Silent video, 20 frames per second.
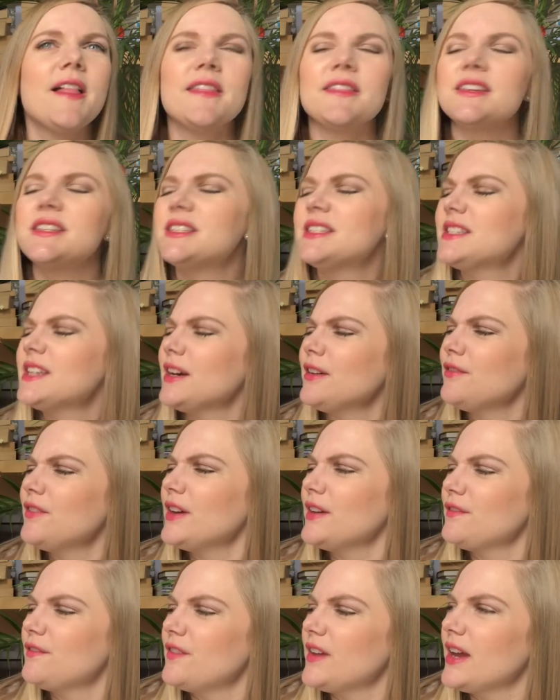The stuff
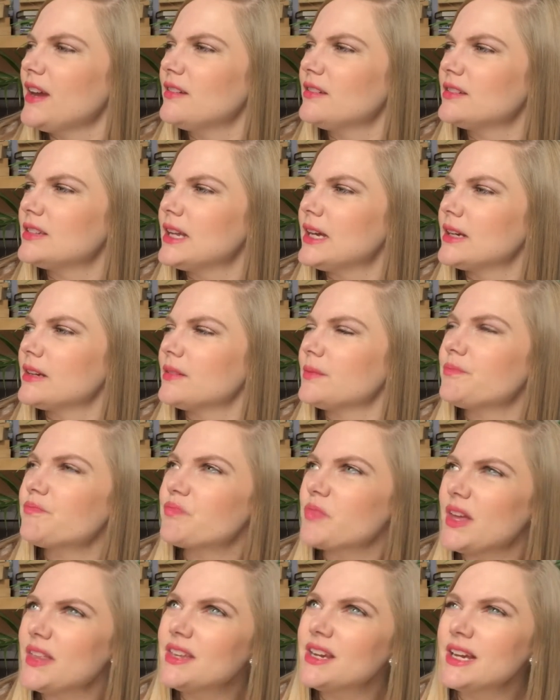I found, like,
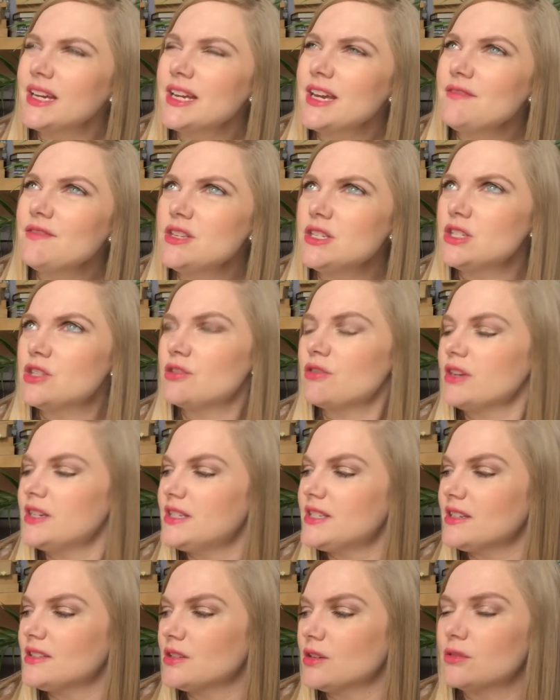I think I gave this 3
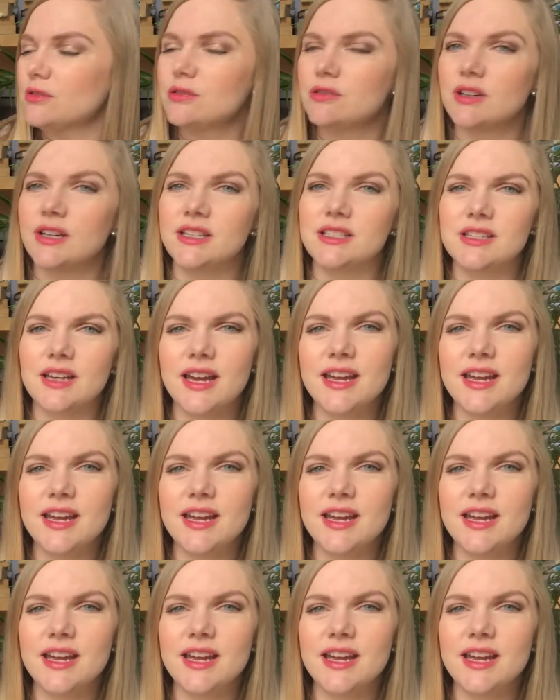stars on Goodreads.